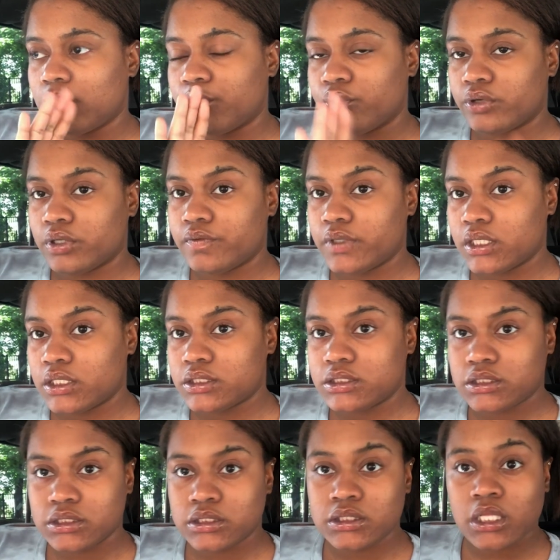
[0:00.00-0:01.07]

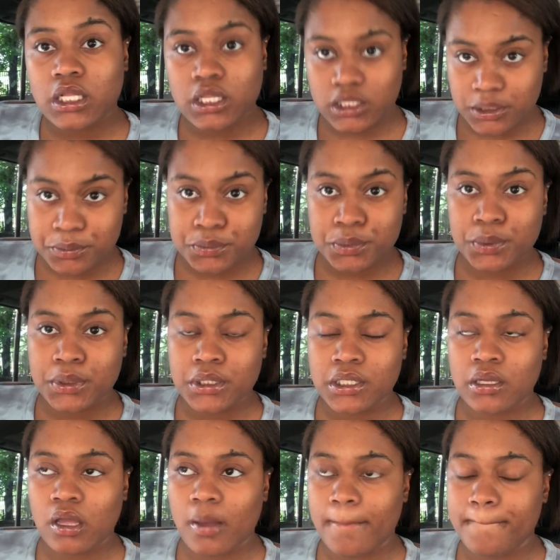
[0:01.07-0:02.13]
previous clip,
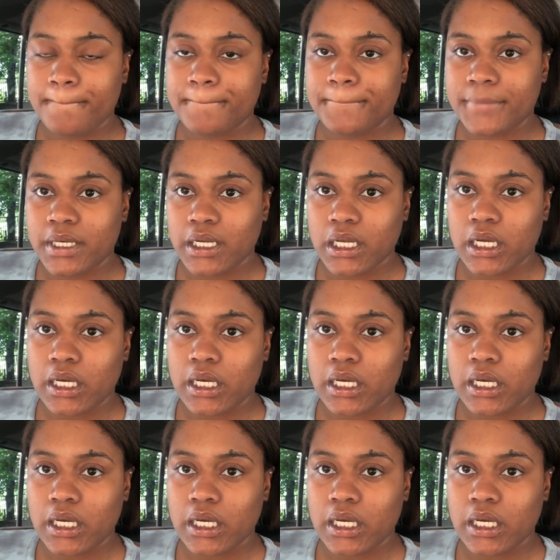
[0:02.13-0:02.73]
but